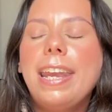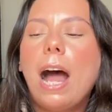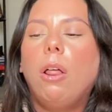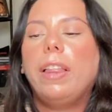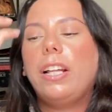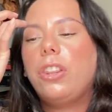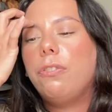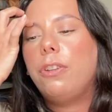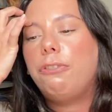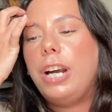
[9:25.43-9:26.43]
now like
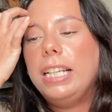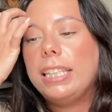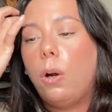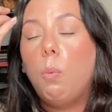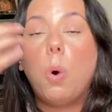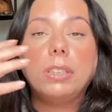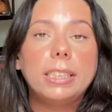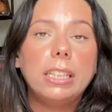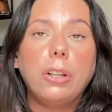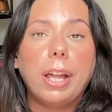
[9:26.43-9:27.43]
the, the, phrase like
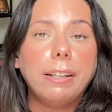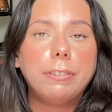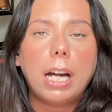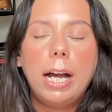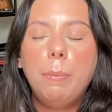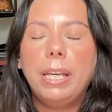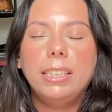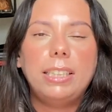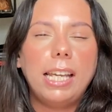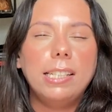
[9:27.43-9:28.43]
once in a lifetime
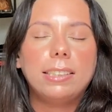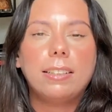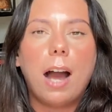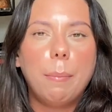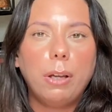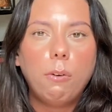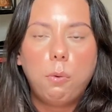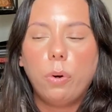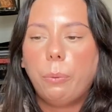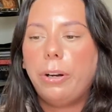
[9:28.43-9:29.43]
is is coming
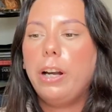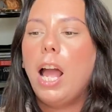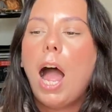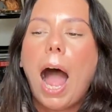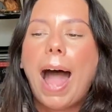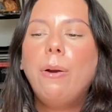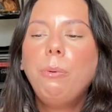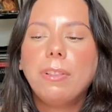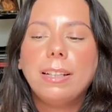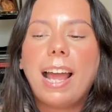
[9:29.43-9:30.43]
forward i
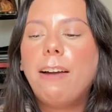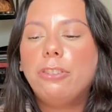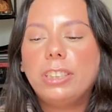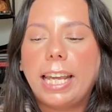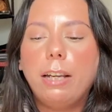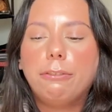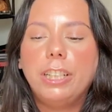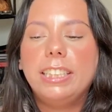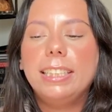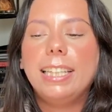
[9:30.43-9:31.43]
don't ever take
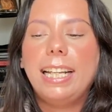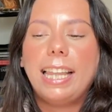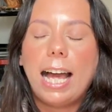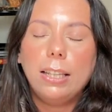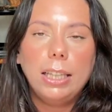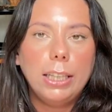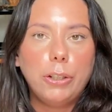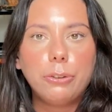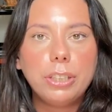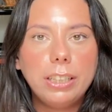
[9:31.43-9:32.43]
phrases like that
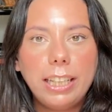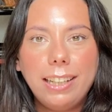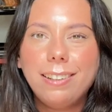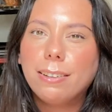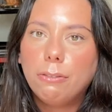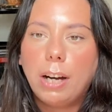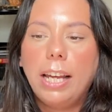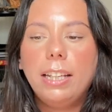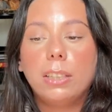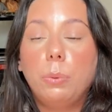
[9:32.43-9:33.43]
literally
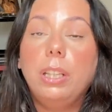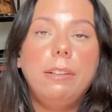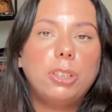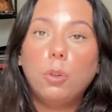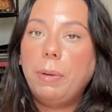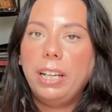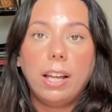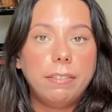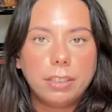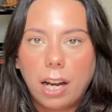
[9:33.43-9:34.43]
right because we live so many
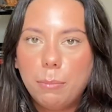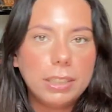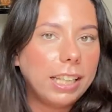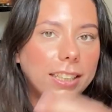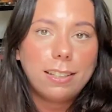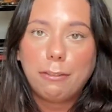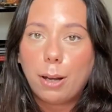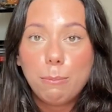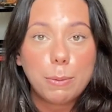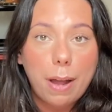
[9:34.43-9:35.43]
lifetimes like stuff
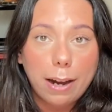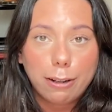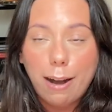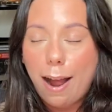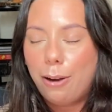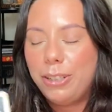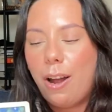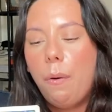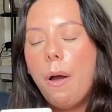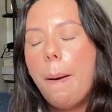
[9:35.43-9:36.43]
comes back around you
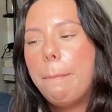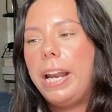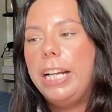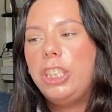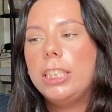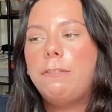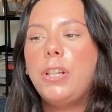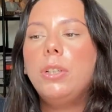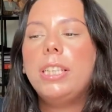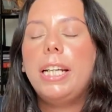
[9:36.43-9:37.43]
know but it just
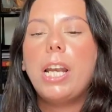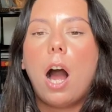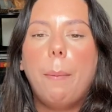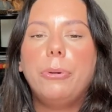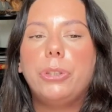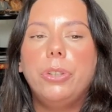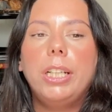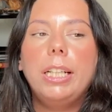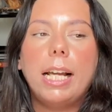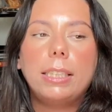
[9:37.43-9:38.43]
feels like an
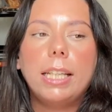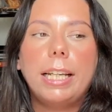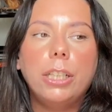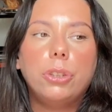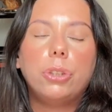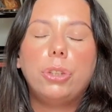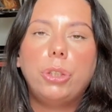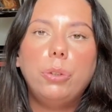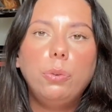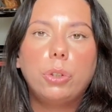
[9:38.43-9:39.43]
opportunity that's like it's
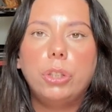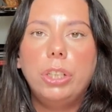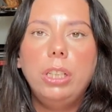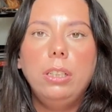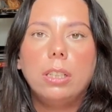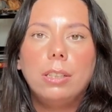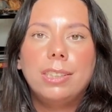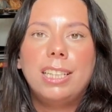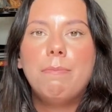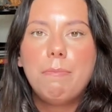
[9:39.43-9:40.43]
too good
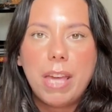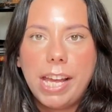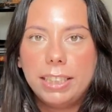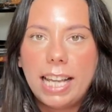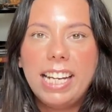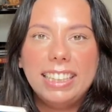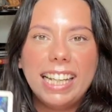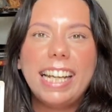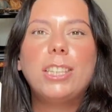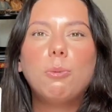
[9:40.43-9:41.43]
to miss and it's
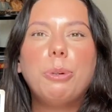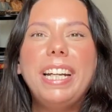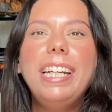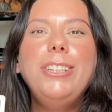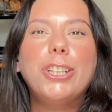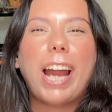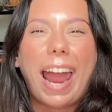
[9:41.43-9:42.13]
like it's right in your